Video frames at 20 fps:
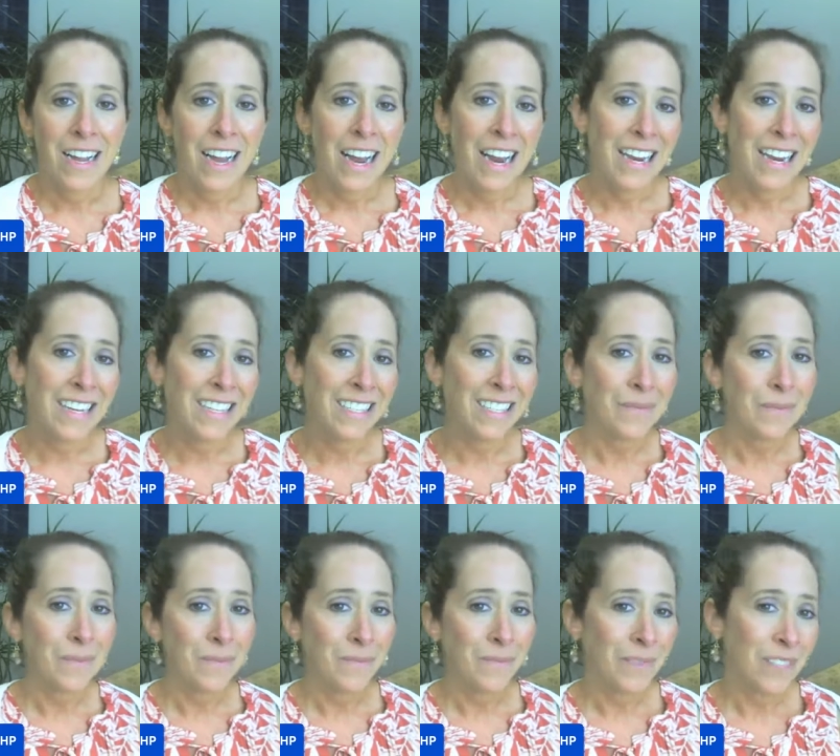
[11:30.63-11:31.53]
and
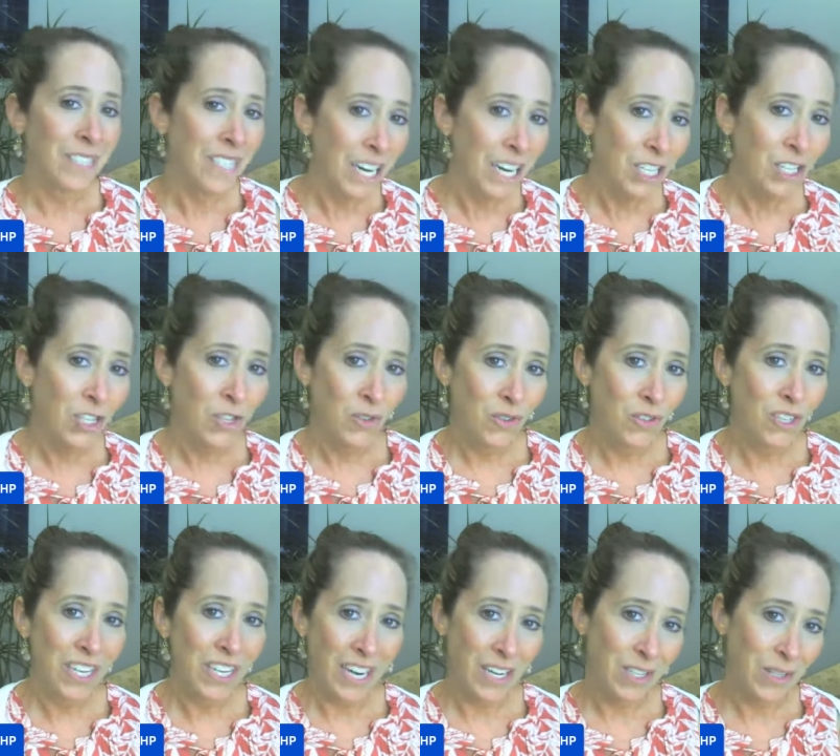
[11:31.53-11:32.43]
stay
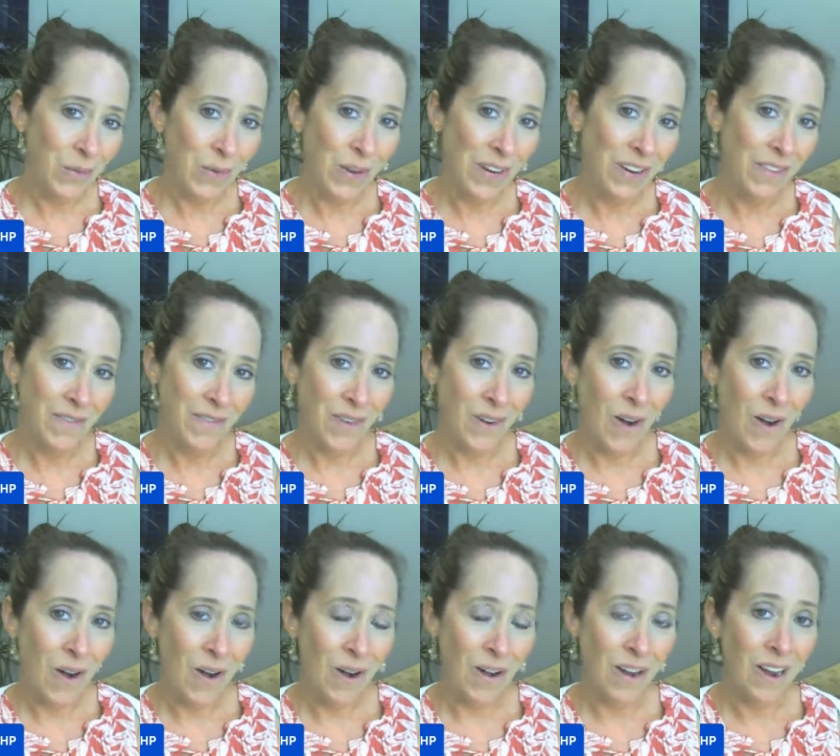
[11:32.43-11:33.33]
tuned next week for
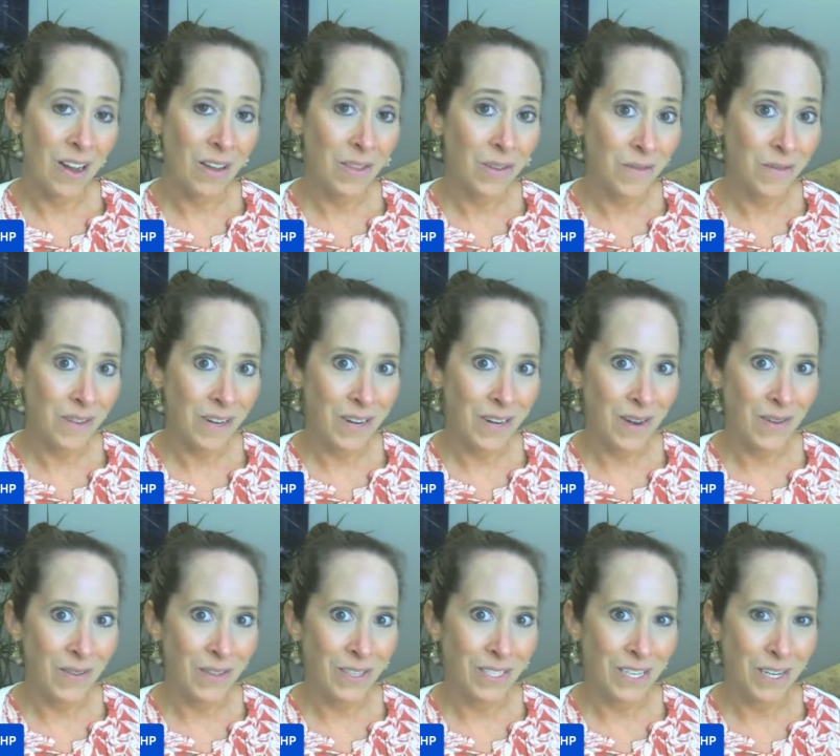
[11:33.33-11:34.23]
our other video
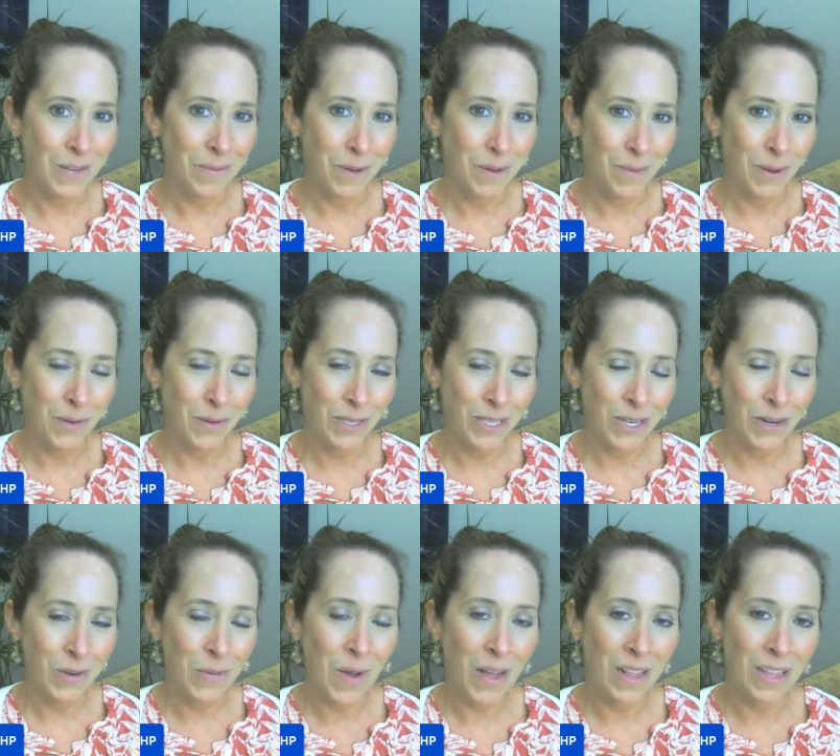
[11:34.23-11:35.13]
that's going to be
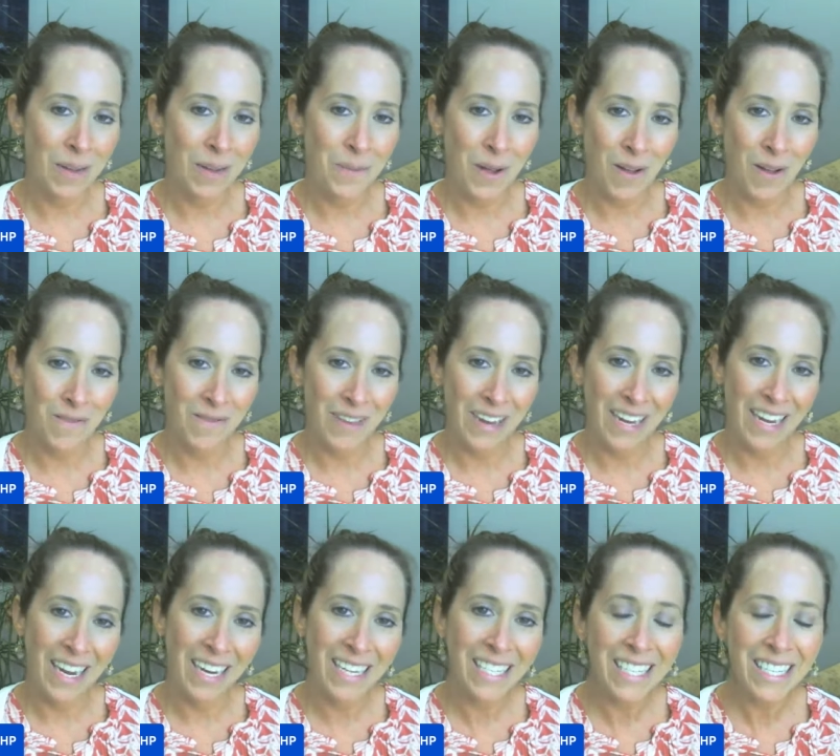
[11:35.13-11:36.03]
posting while I'm on
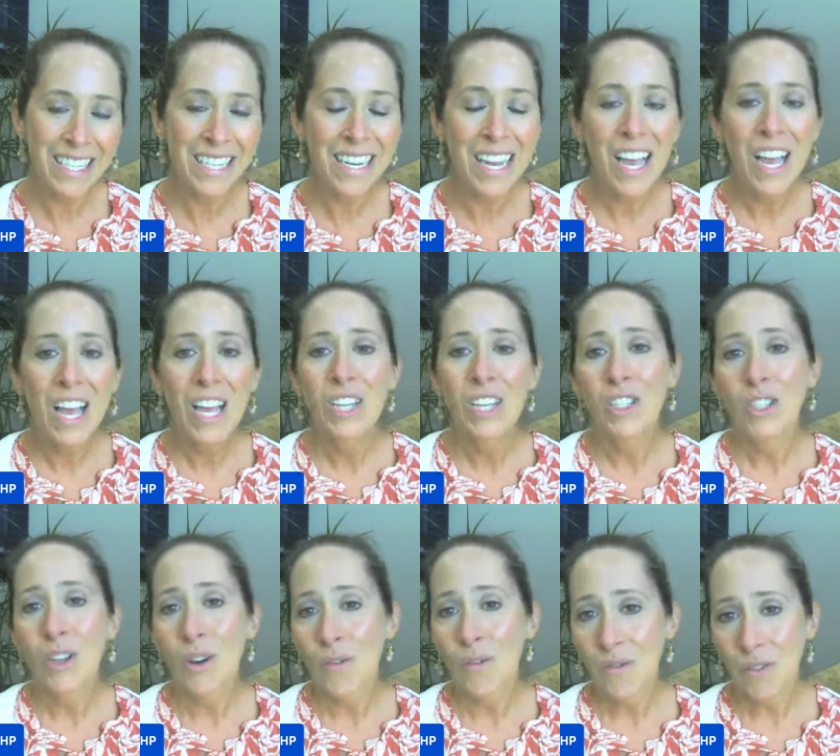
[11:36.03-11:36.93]
vacation.
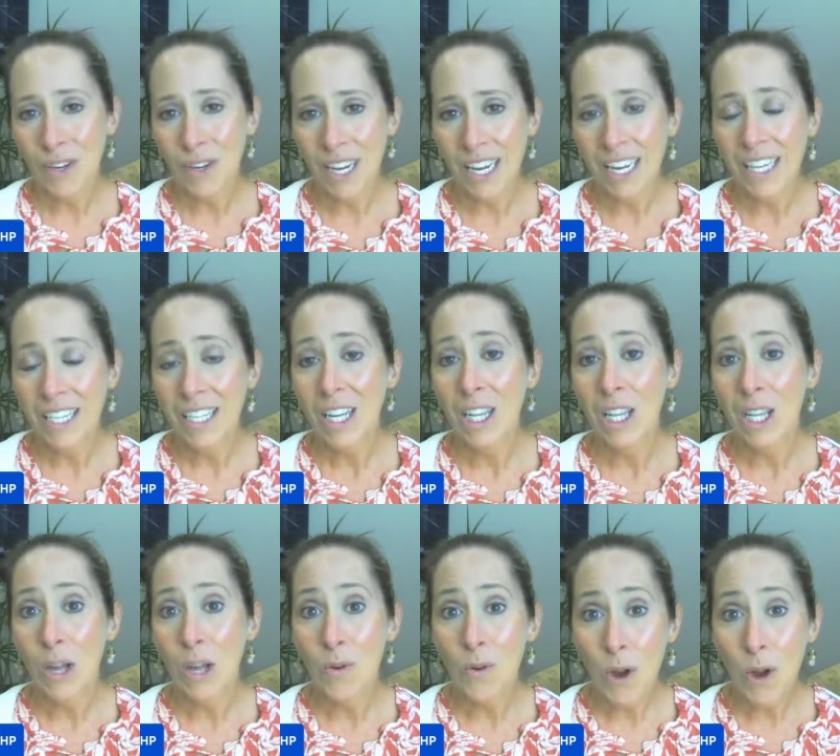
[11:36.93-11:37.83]
Don't forget,
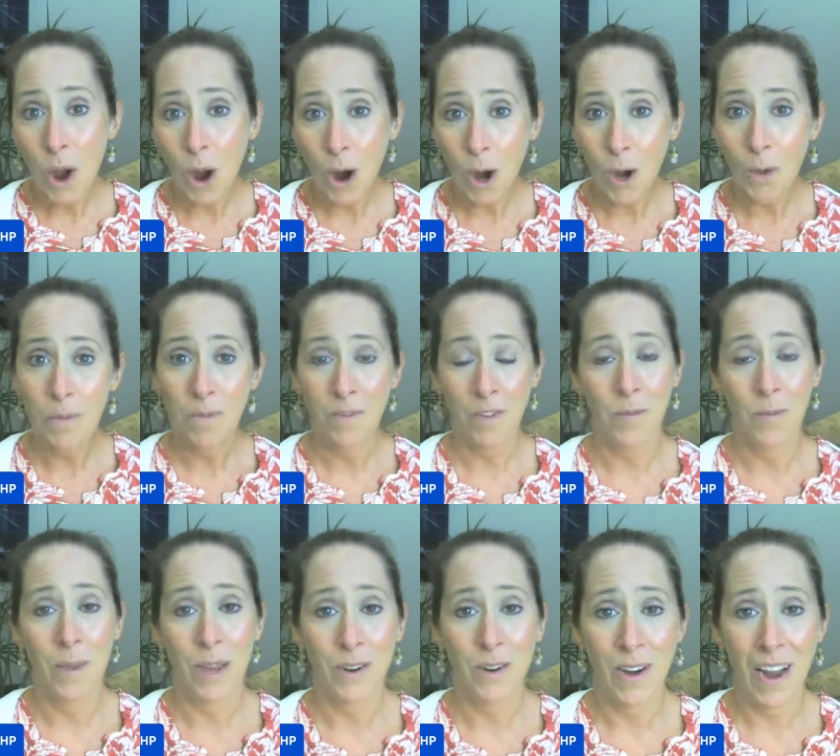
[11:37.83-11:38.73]
Low Carb for
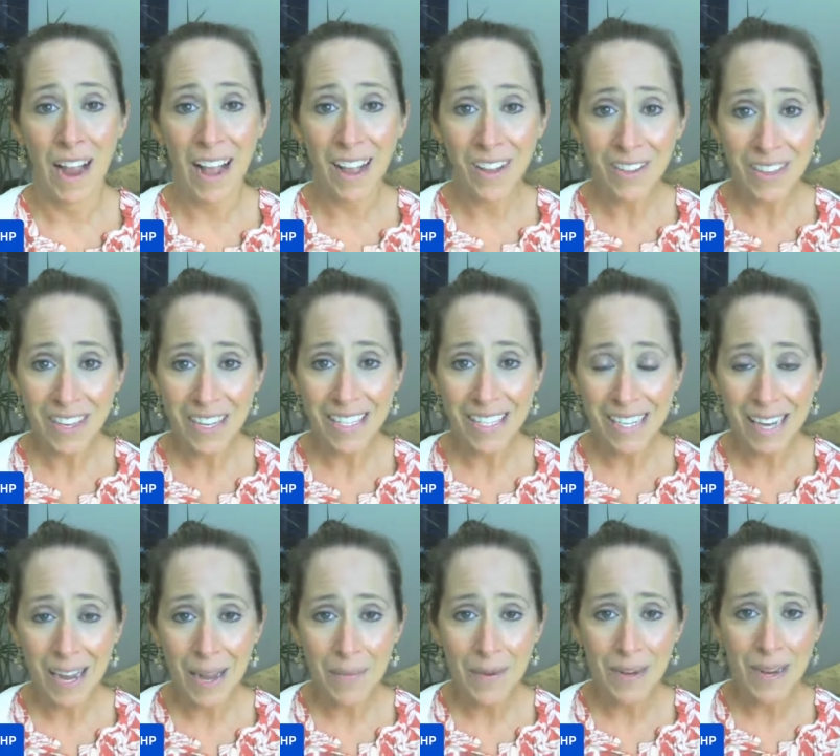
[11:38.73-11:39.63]
Better Health is
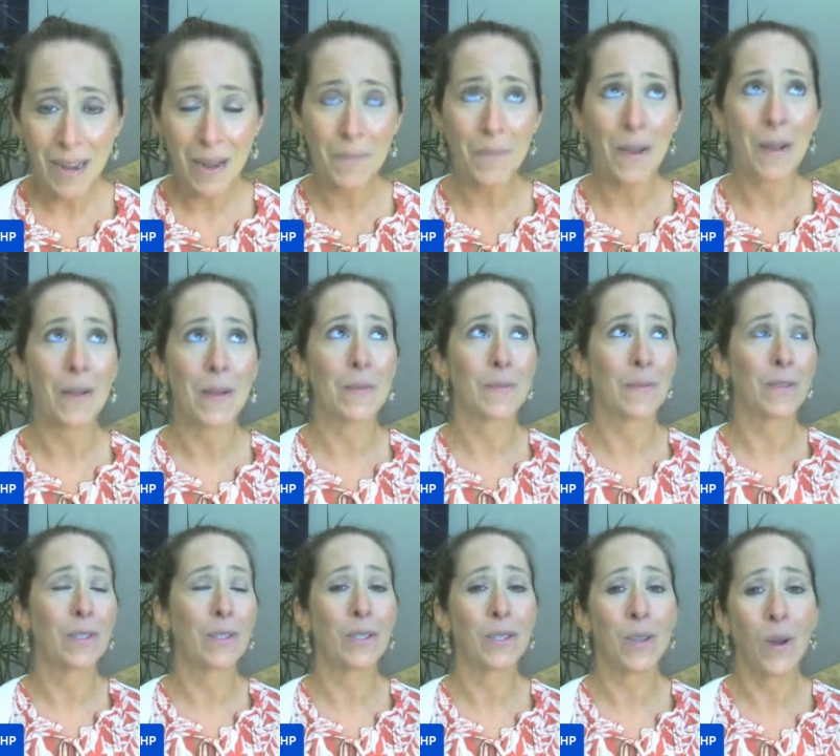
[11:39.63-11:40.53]
coming up. I am
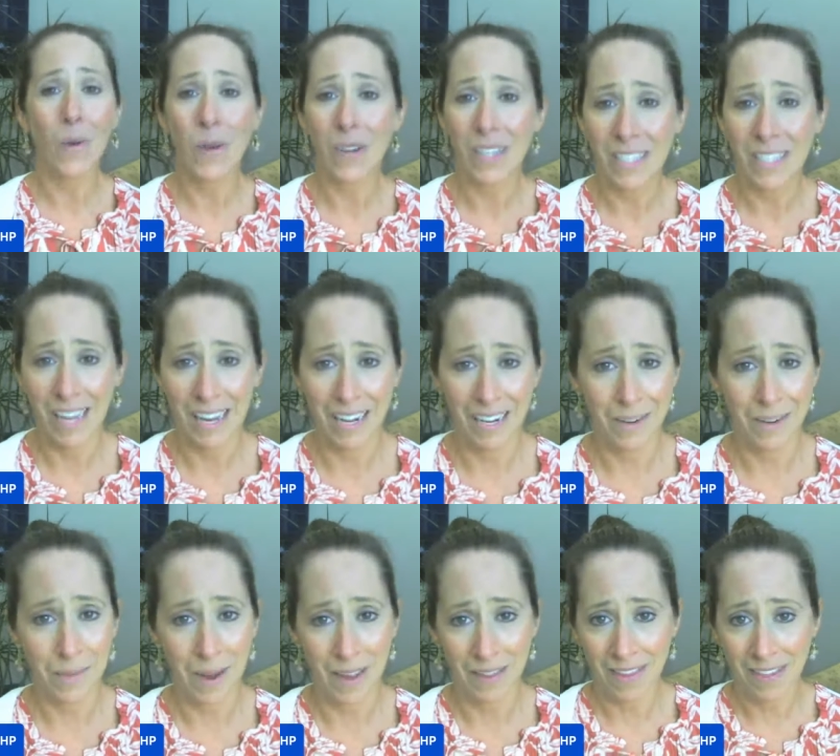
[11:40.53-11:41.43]
so excited
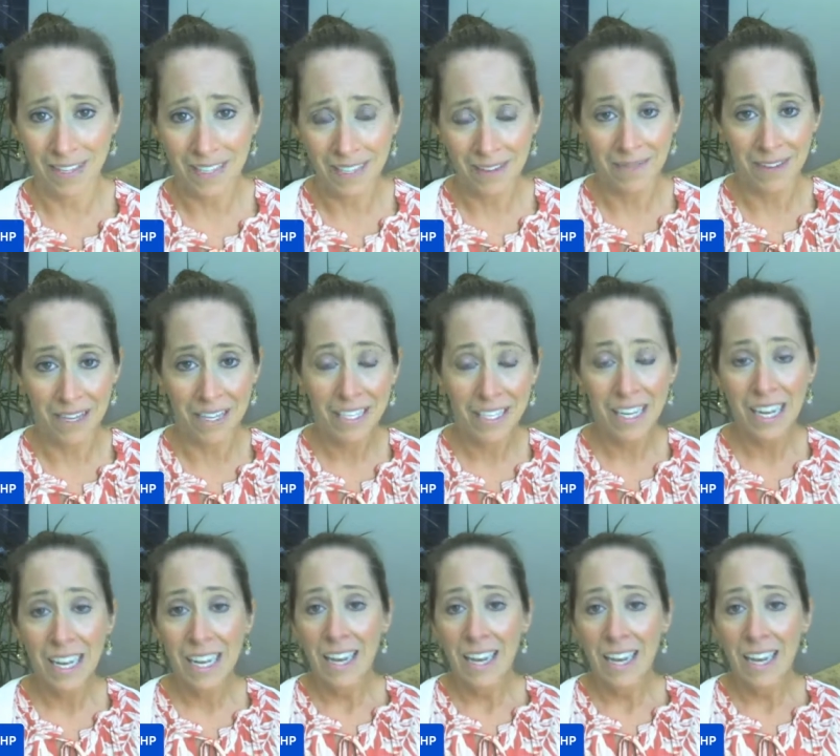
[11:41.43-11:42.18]
about this event.